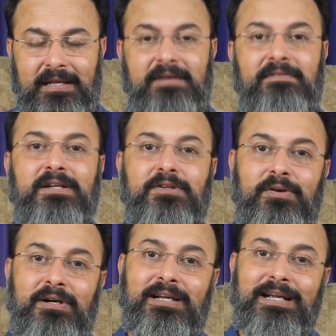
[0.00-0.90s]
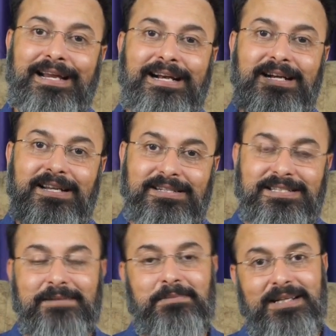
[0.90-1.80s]
even your elder
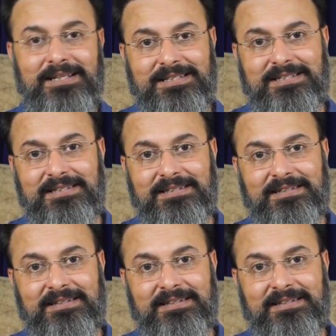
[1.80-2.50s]
siblings,